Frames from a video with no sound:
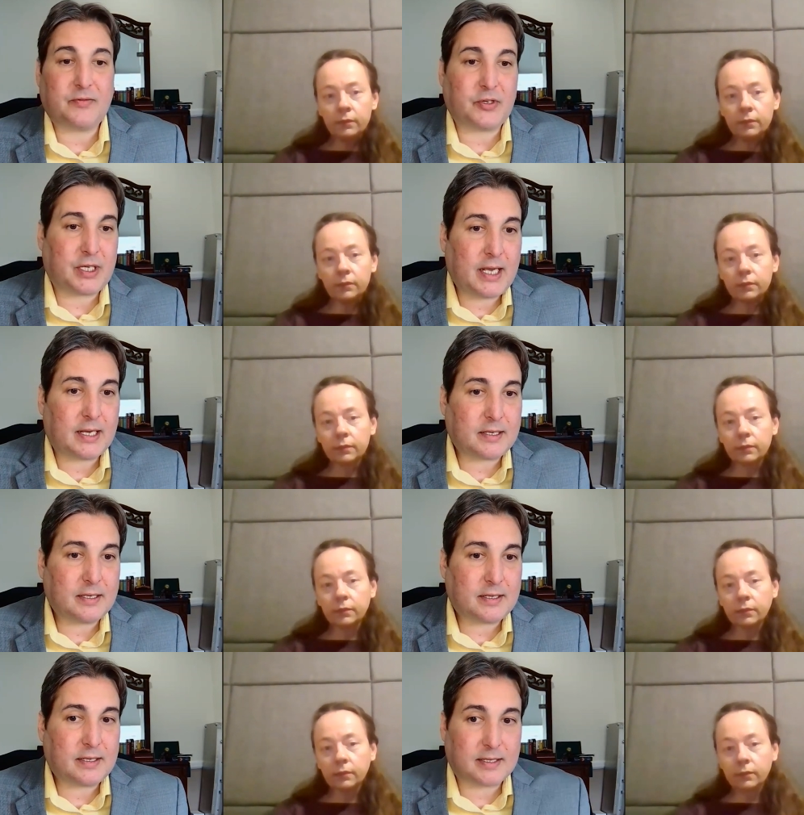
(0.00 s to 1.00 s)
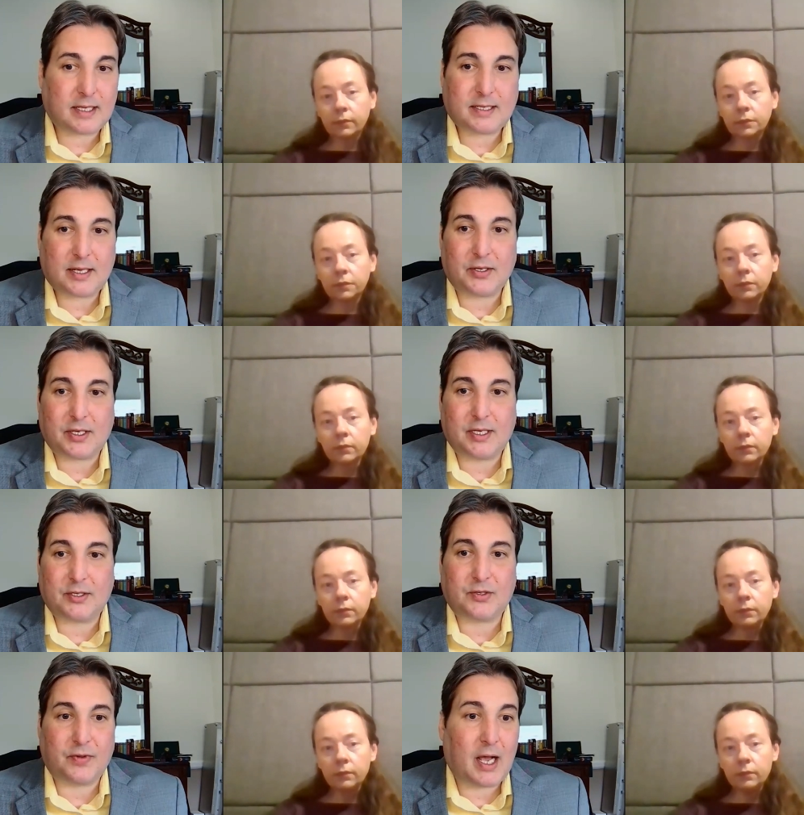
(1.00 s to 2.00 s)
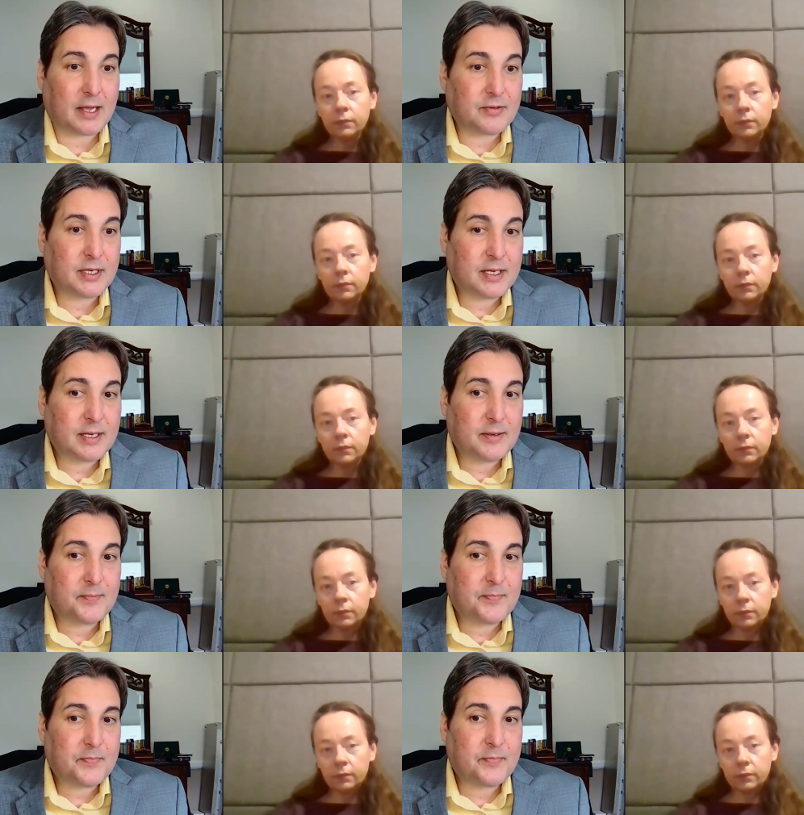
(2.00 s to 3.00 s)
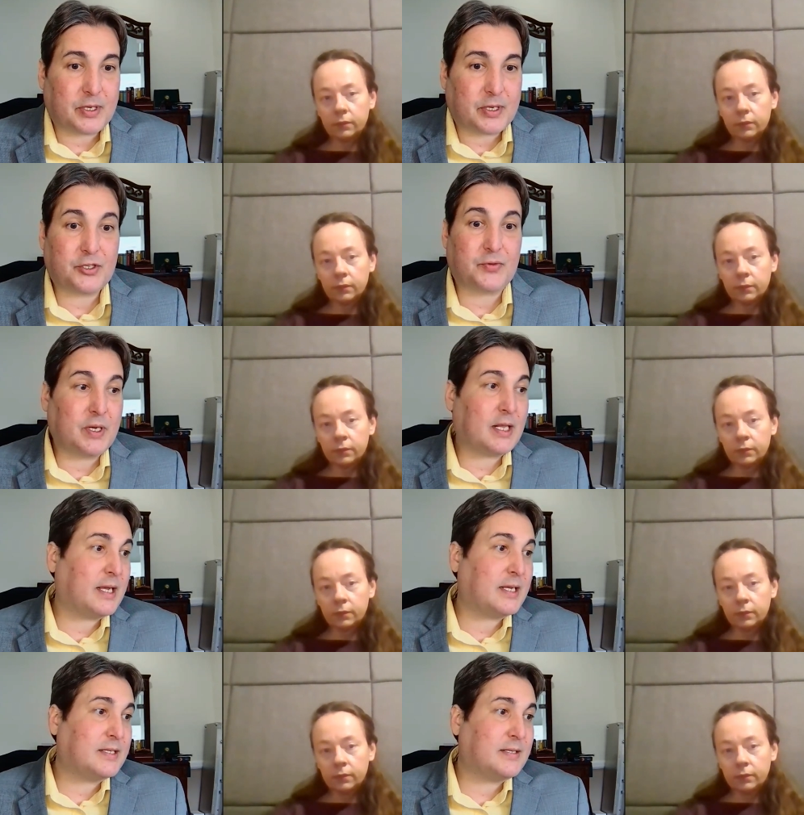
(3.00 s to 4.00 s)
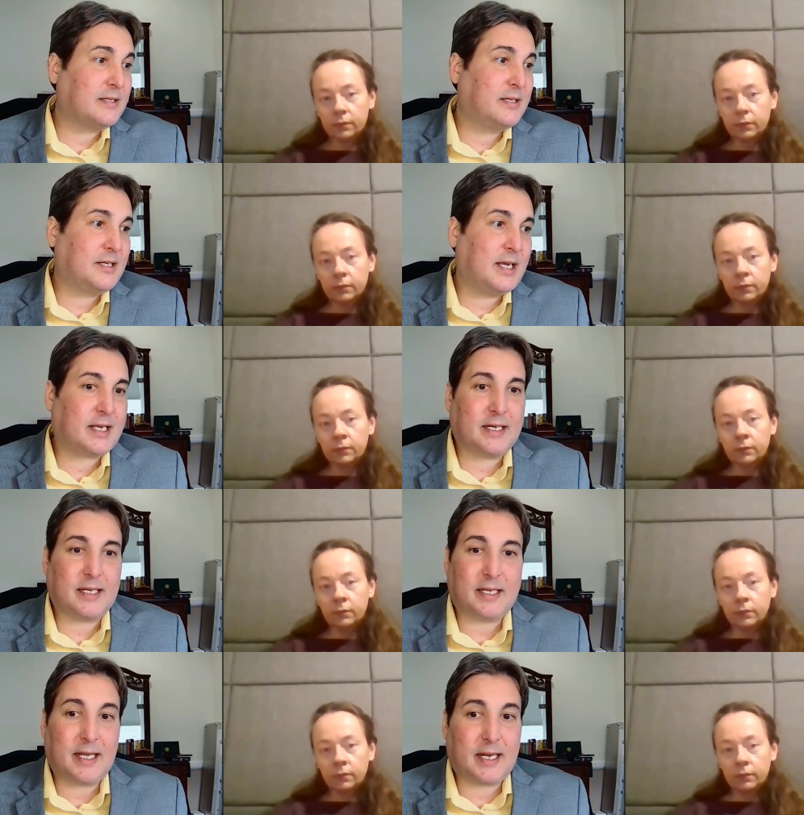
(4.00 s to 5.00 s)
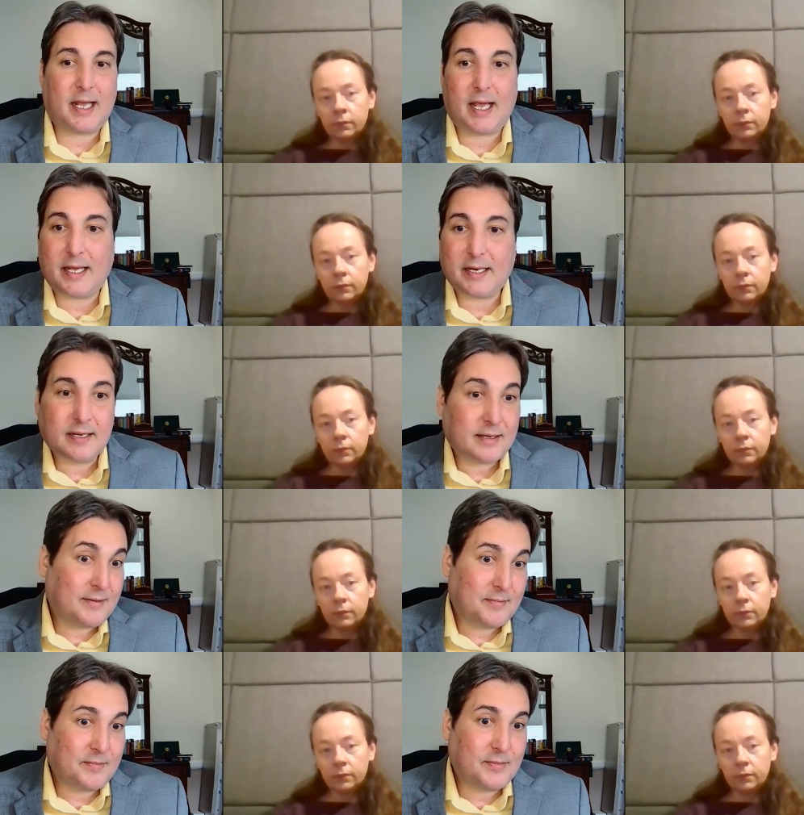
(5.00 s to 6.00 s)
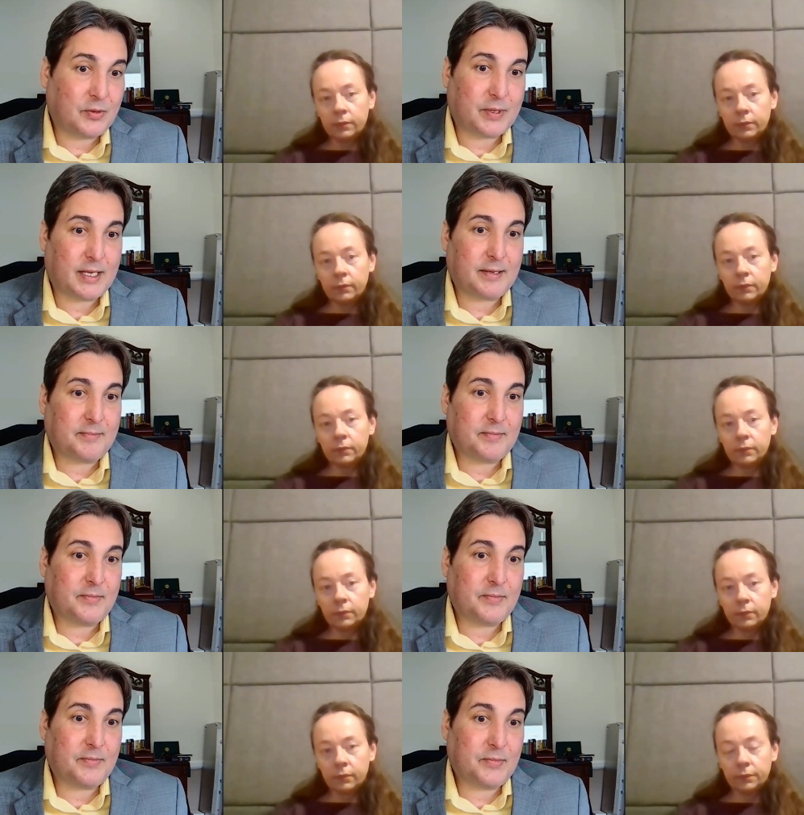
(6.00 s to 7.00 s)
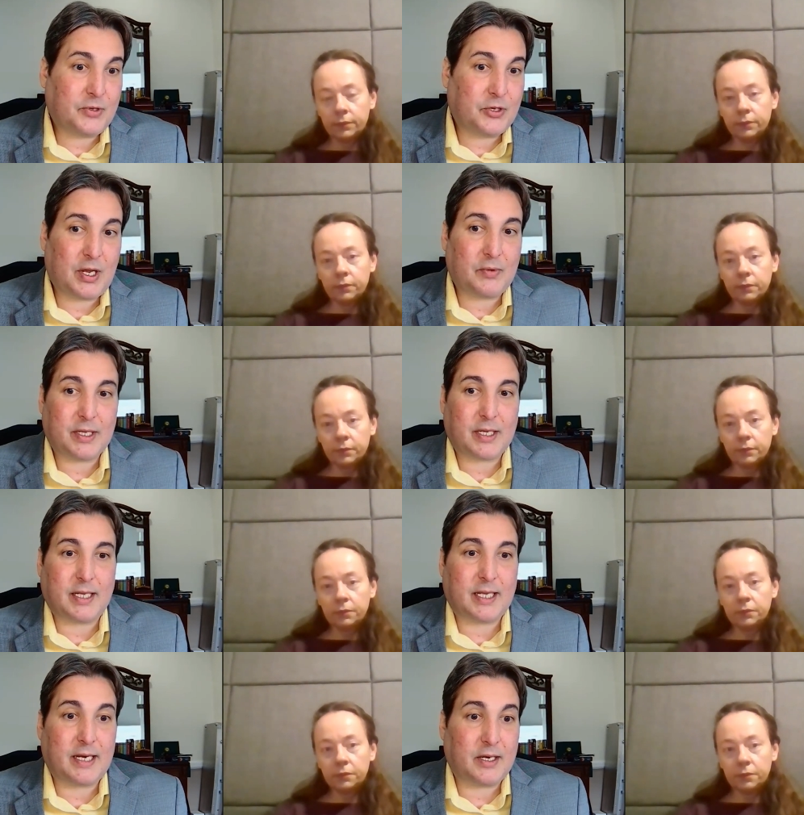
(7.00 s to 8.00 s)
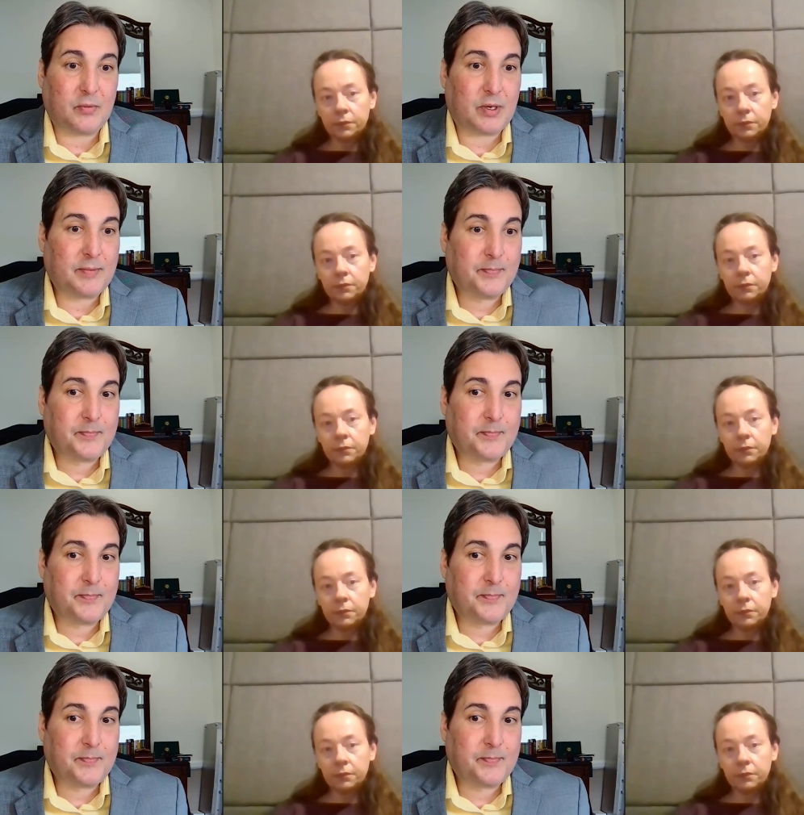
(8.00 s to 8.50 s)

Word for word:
Speaker 1: if you can, because that's how you're going to survive. But just realize you're not going to get ahead doing that you're not really going to get anywhere.